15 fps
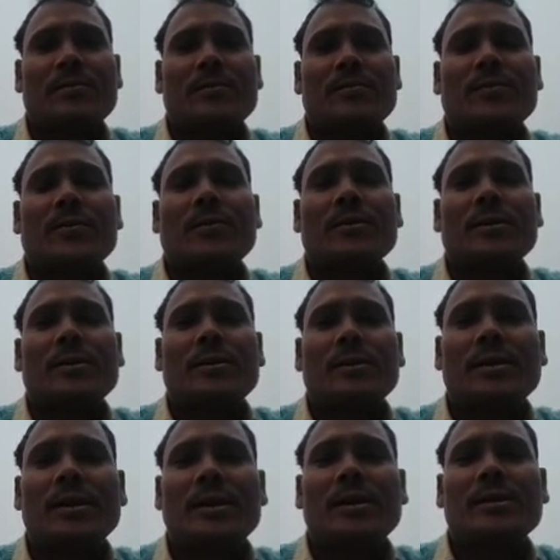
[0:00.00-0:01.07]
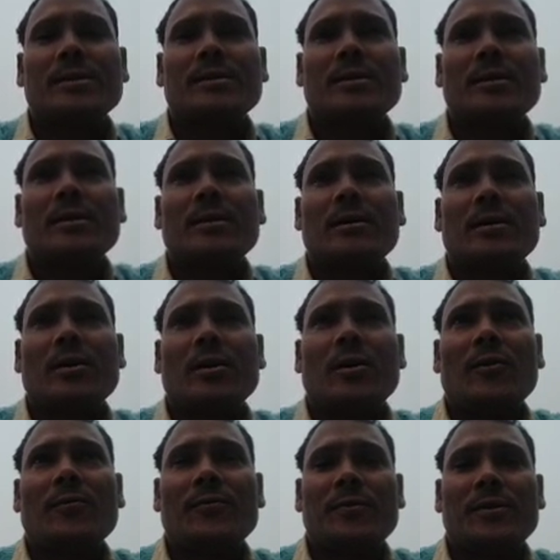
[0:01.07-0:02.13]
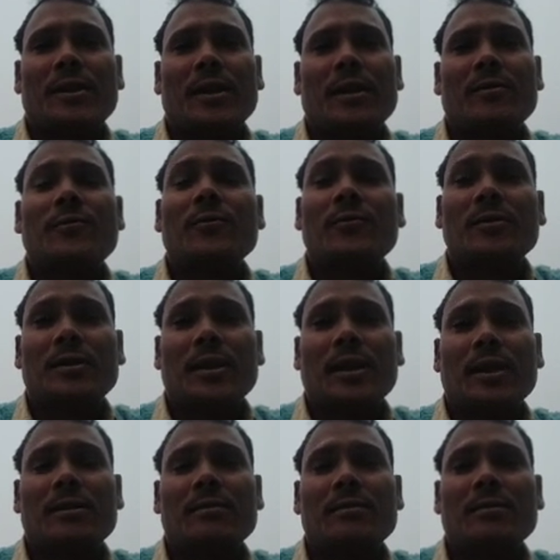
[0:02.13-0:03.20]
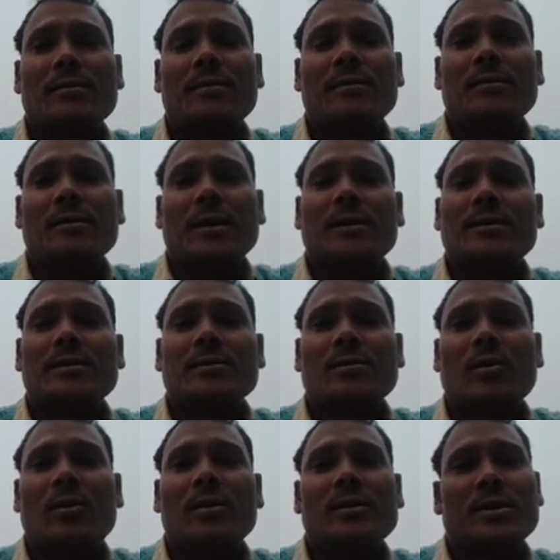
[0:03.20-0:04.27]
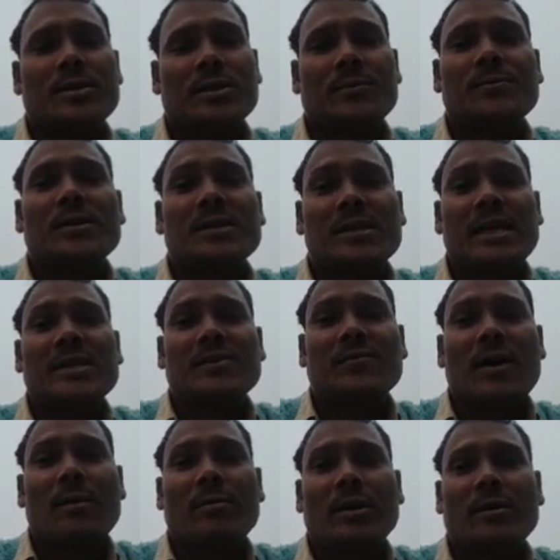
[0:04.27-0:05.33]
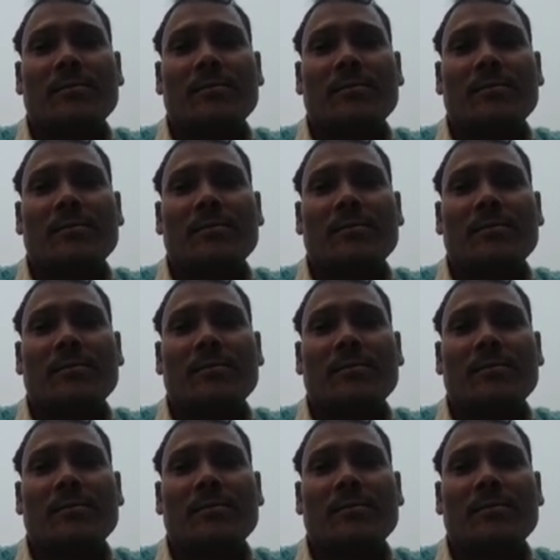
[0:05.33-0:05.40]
for the needs of grain, food grain, it is called the subsistence farming.